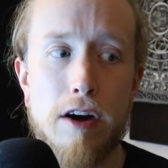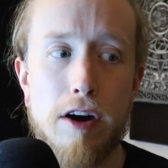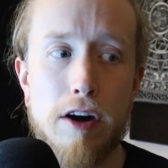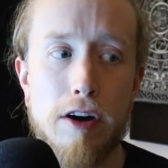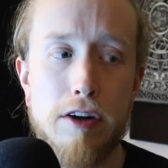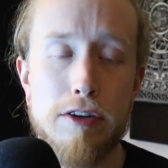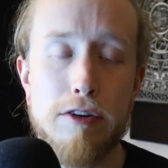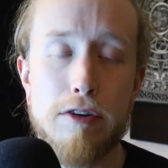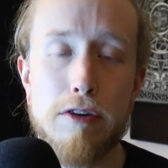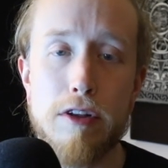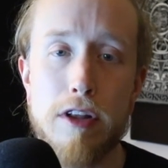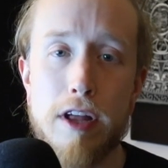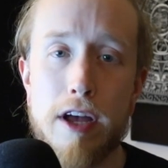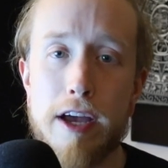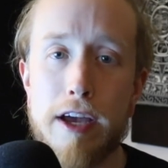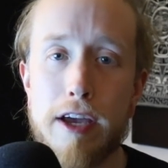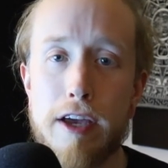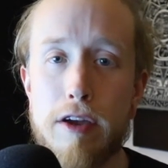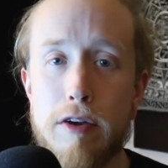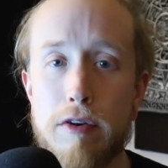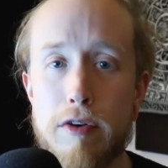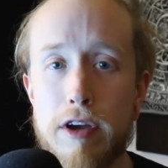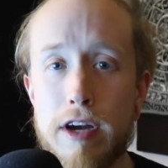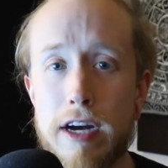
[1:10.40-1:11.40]
underlying
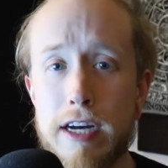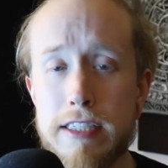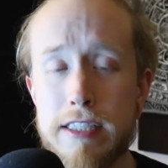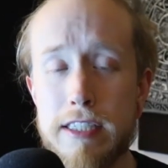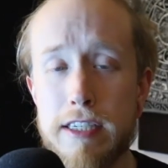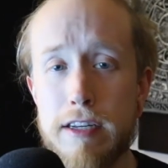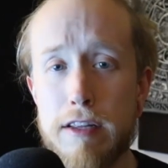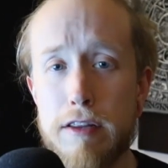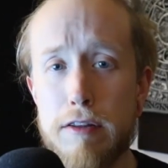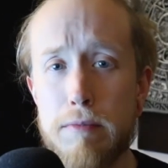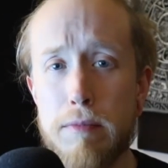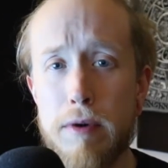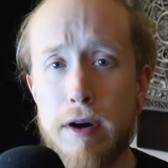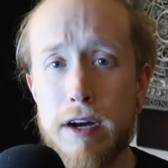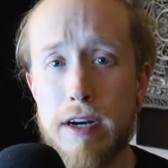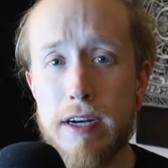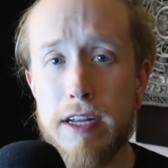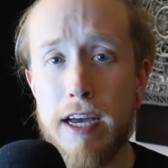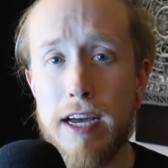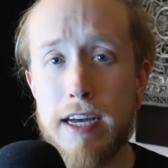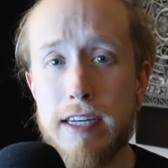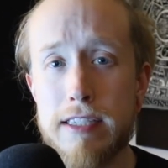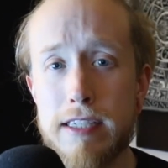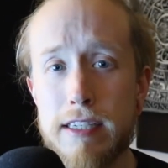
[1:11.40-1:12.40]
curiosity of the
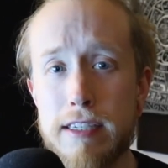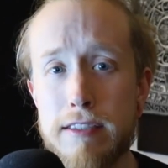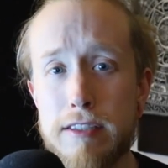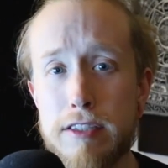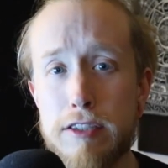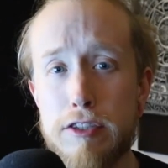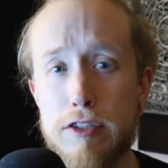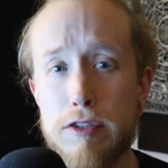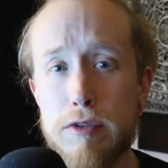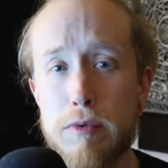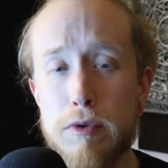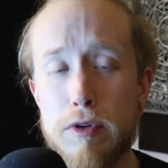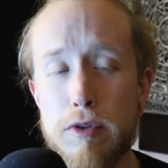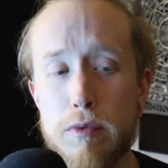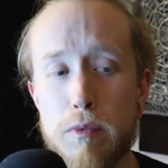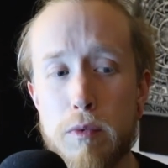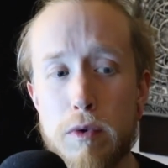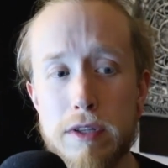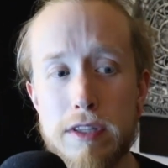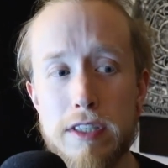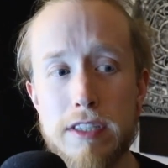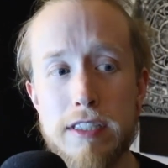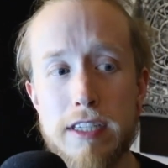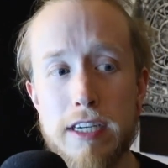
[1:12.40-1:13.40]
podcast has to do with
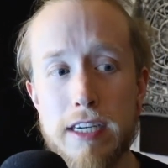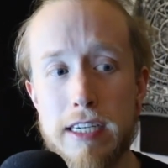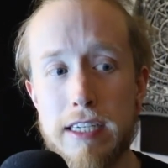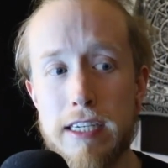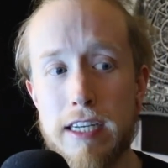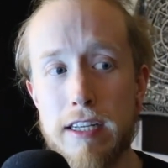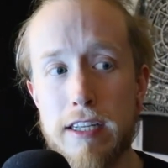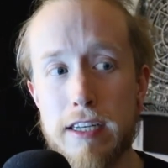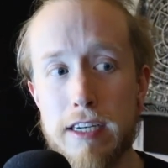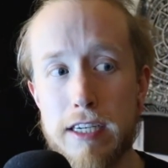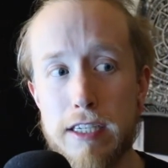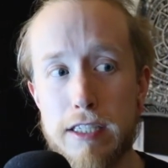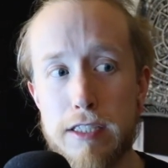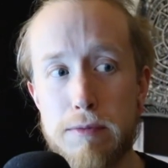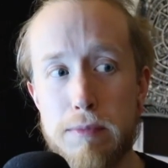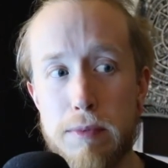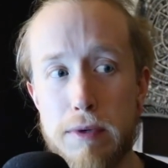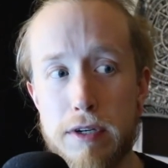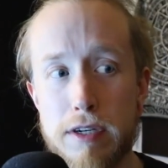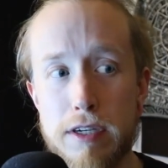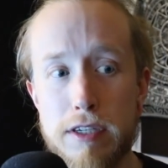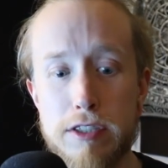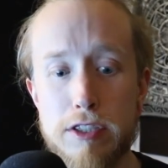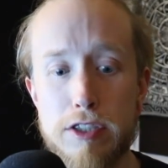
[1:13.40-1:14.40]
what the psychedelic
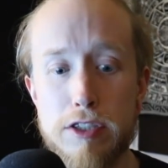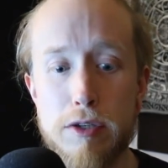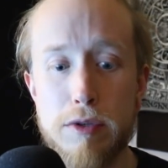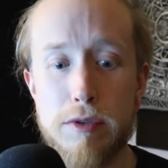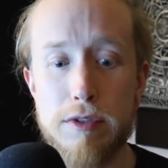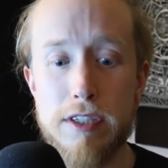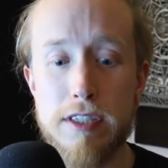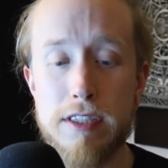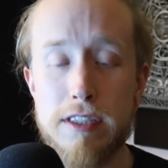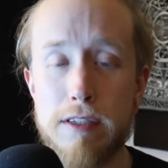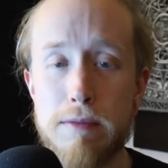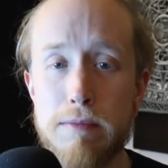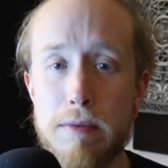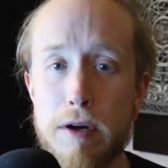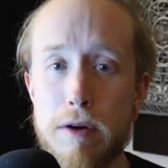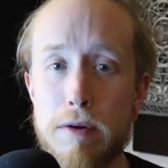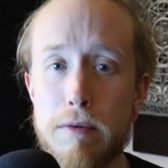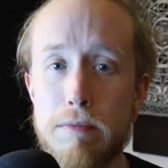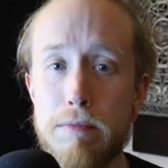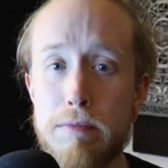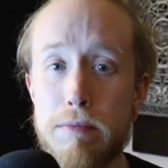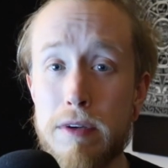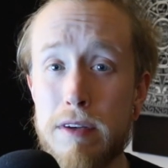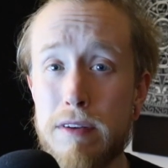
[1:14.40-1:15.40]
experience shows us
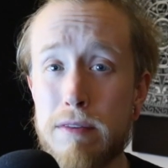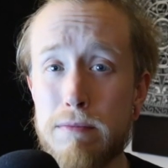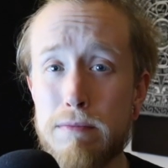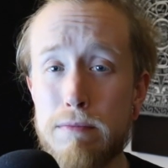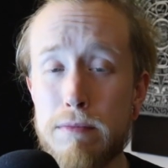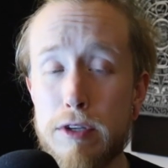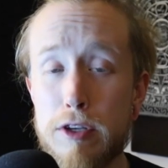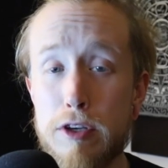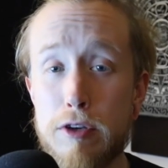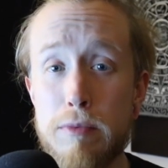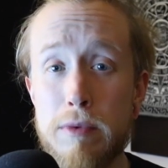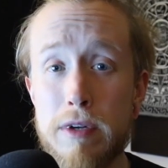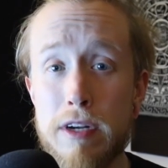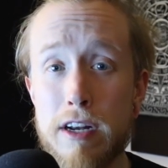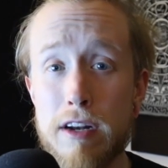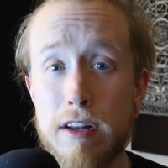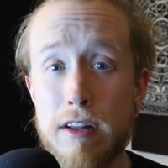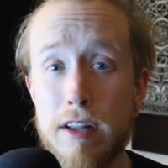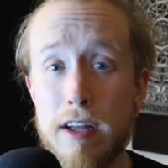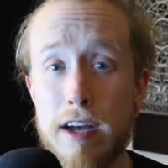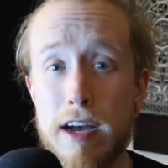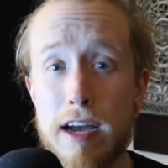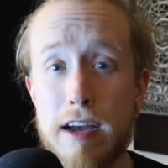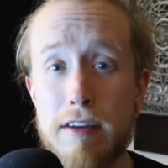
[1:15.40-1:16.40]
about being human and
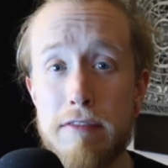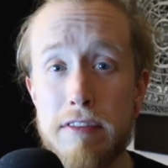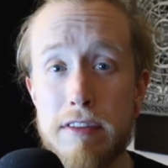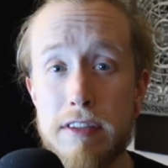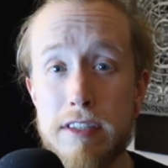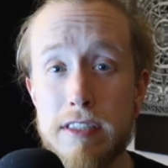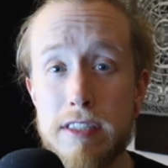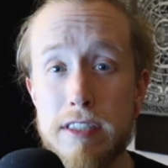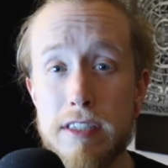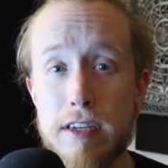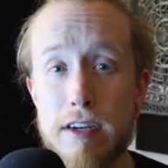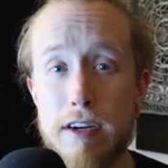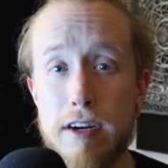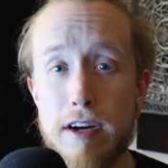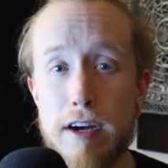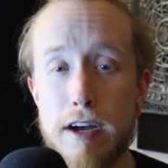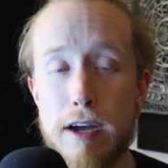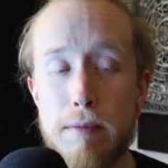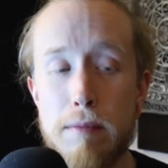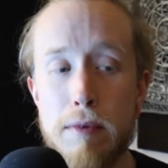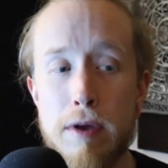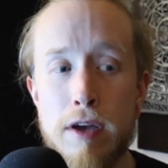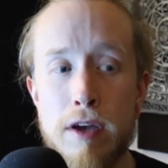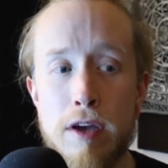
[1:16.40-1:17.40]
alive at this
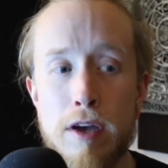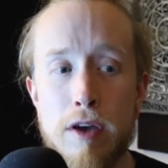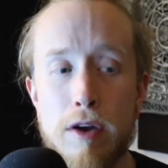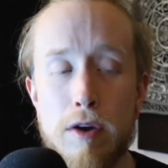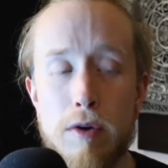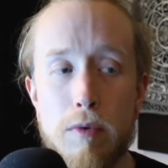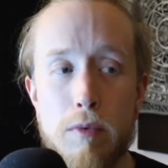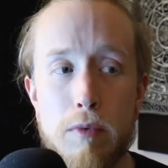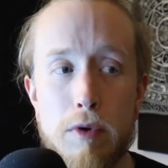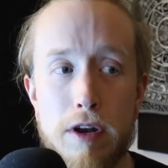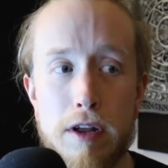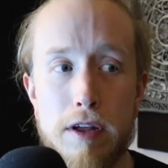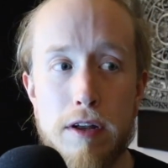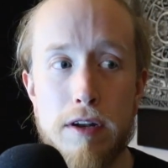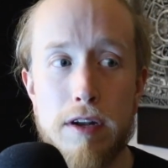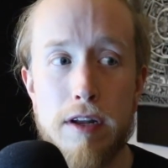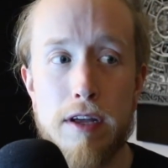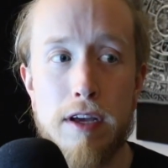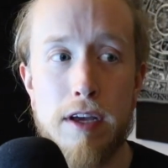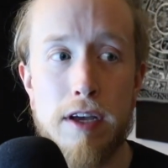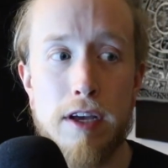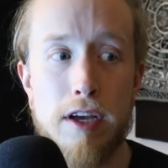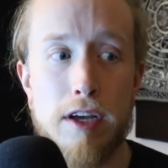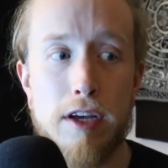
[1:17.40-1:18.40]
time, what it
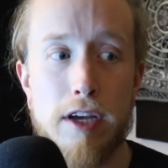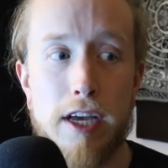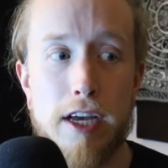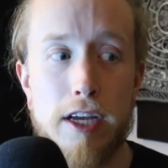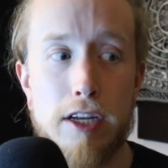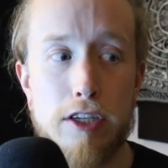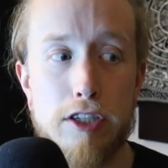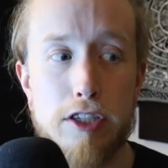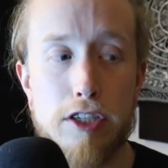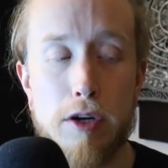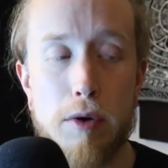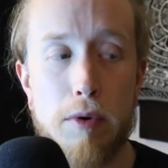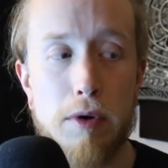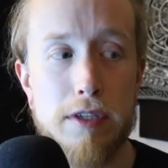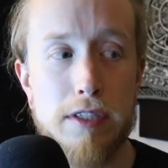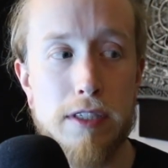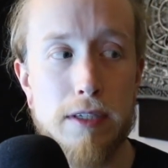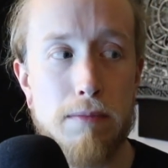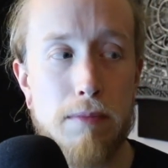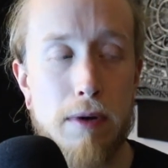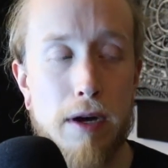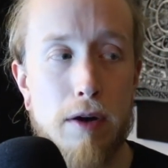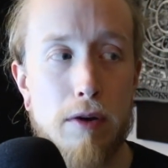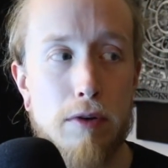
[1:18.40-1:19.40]
can show us
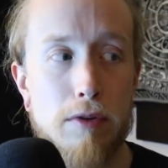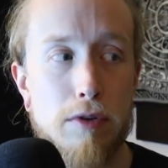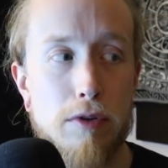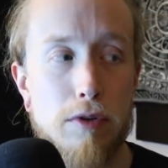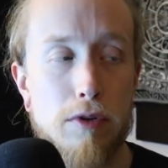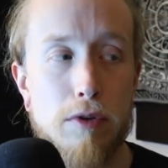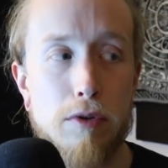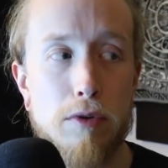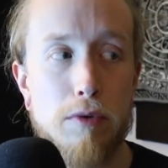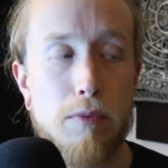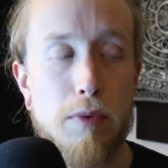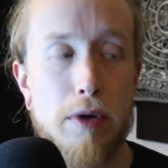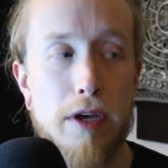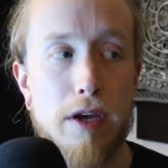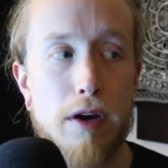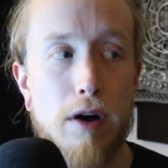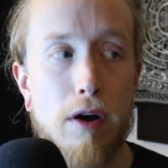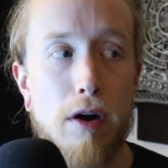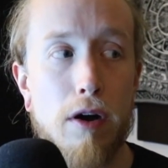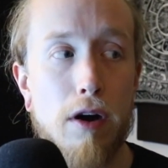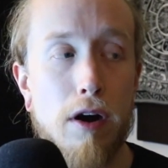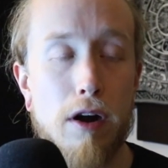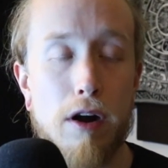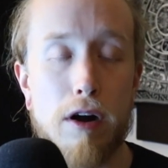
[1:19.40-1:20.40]
about who we
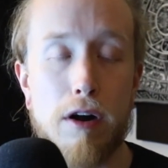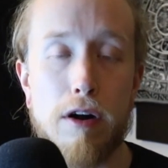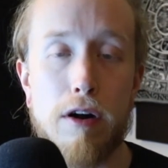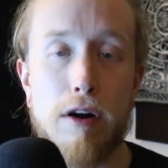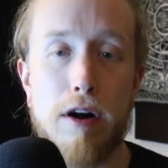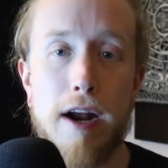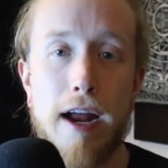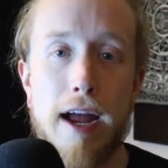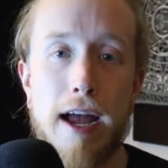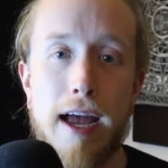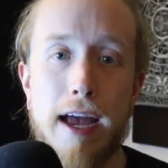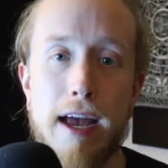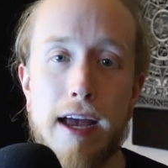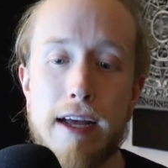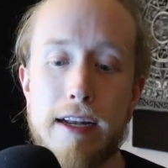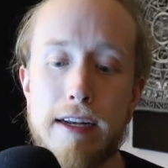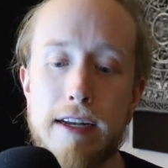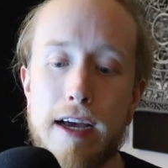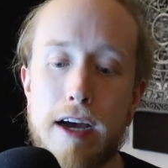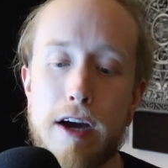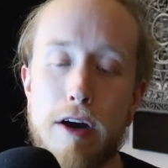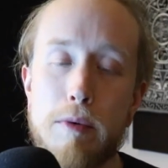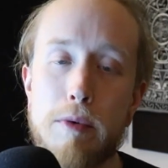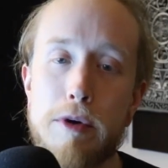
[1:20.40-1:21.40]
are
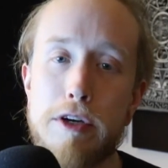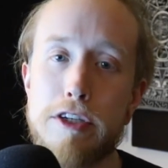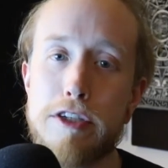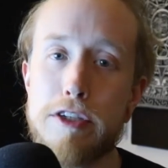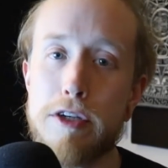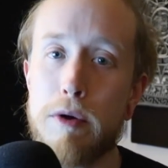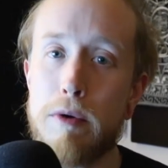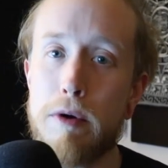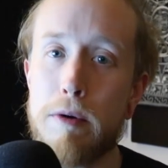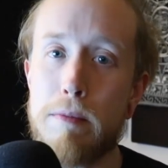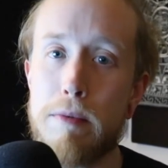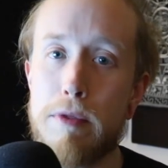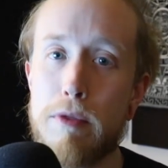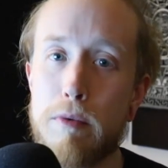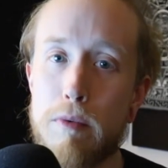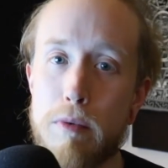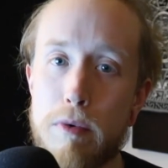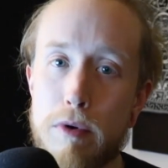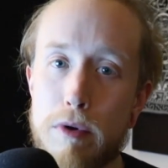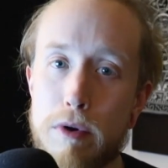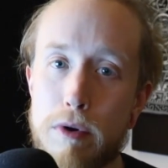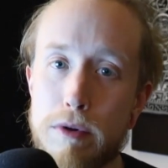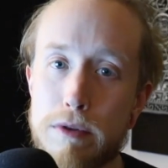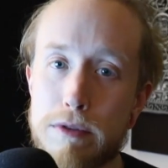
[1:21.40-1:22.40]
and how we show up in the
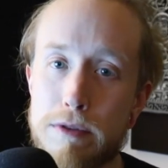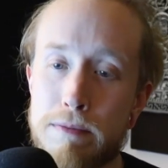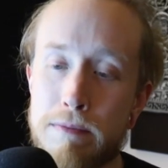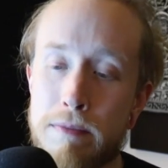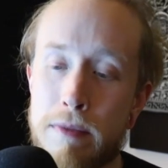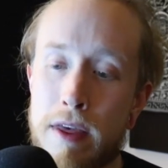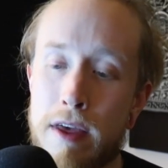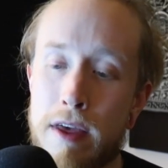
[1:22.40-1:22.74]
world.